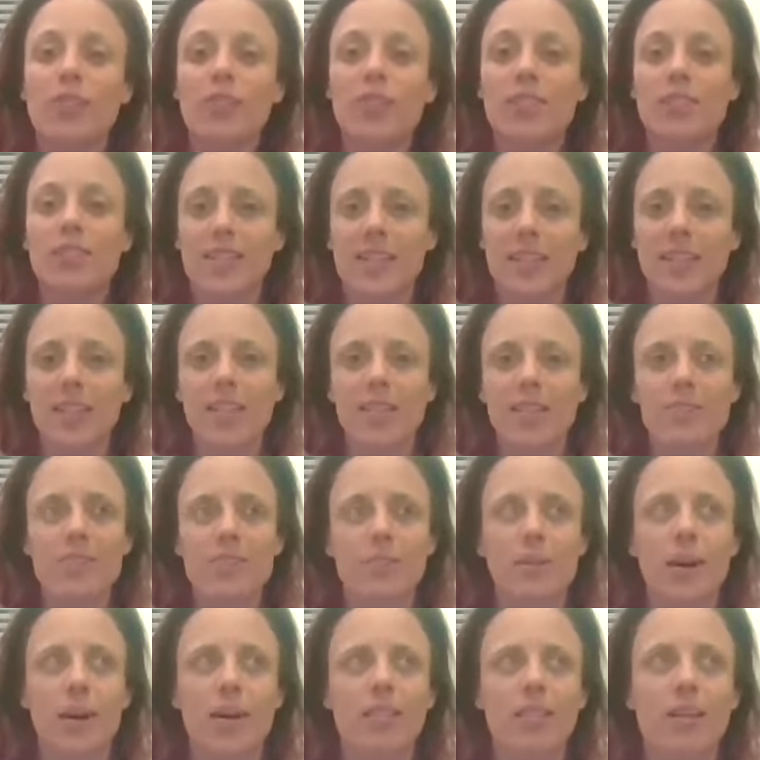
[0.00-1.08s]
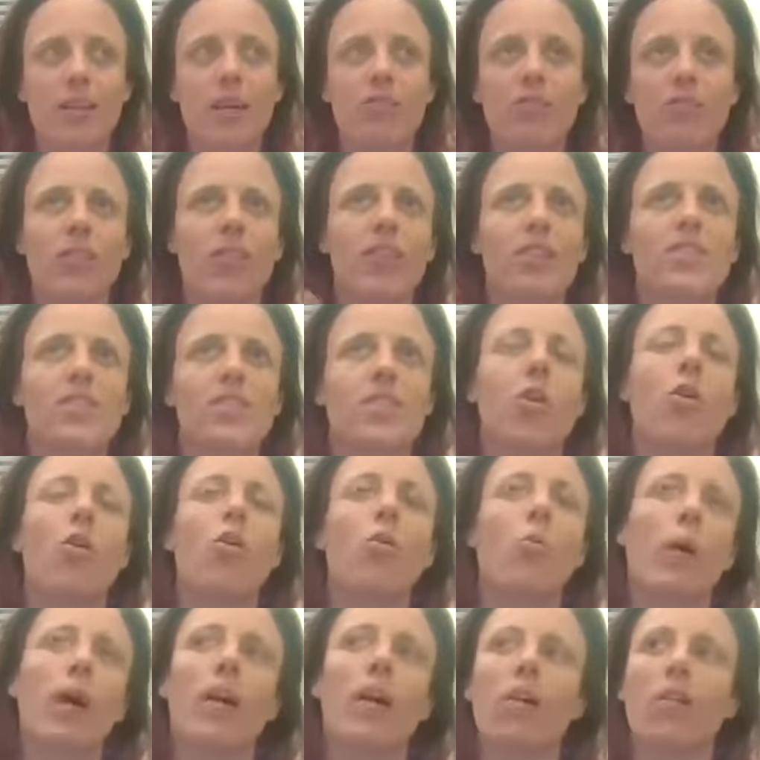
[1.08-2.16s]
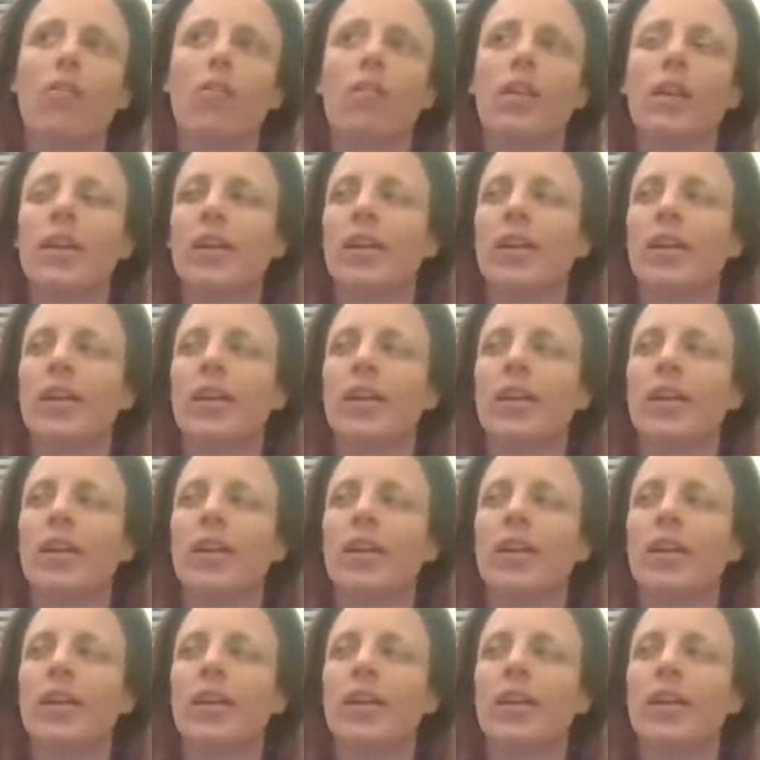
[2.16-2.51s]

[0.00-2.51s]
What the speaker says: receives my love like so well.